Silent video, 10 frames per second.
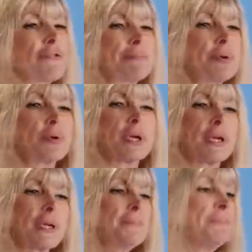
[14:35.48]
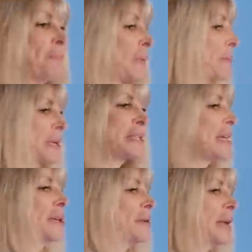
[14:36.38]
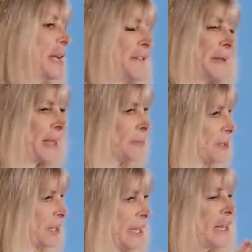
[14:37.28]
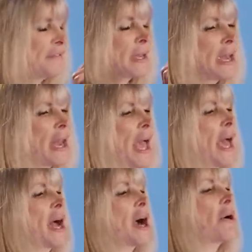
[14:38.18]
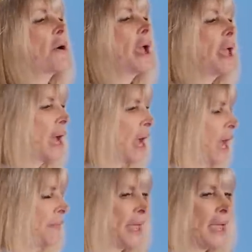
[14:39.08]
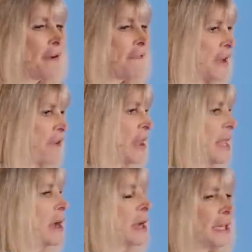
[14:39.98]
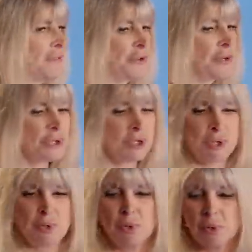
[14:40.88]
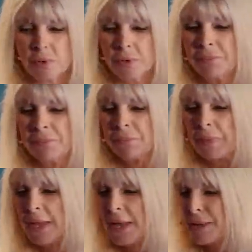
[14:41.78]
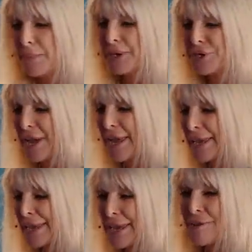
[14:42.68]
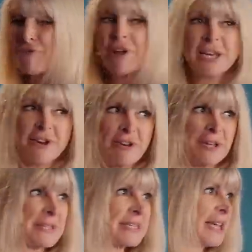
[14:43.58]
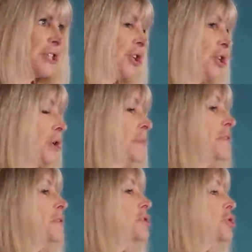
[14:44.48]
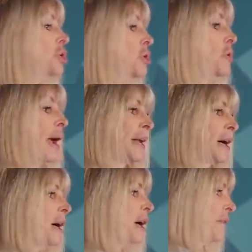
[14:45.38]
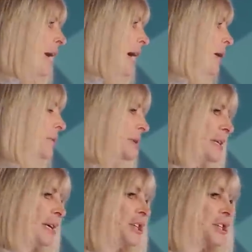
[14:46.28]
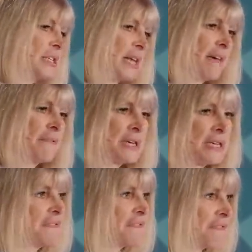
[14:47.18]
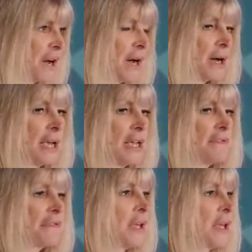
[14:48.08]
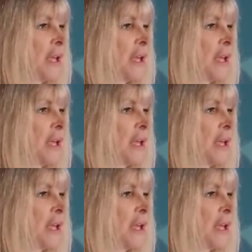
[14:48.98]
for a boogie, because they don't live in that world. They live in now, and they are very young. And if you saw Mick Jagger running around the stage in Cuba for 2.5 hours, age 75,